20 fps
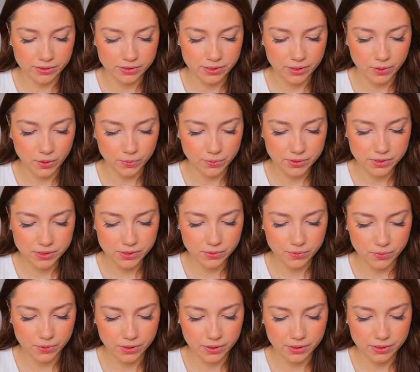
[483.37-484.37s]
so I hope it still
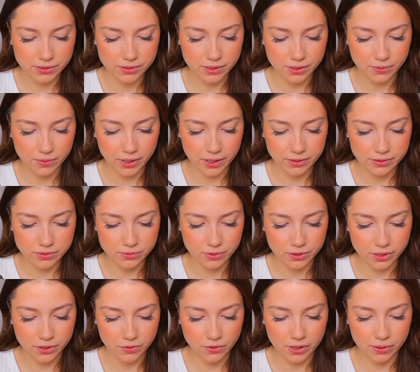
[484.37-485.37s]
works. Oh yeah, it's really
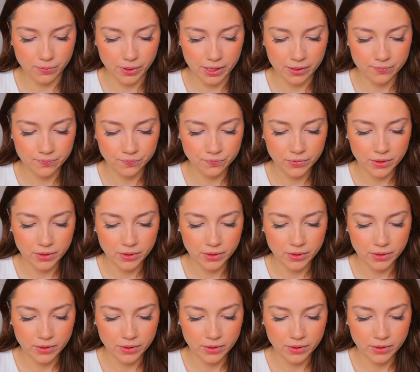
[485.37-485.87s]
creamy.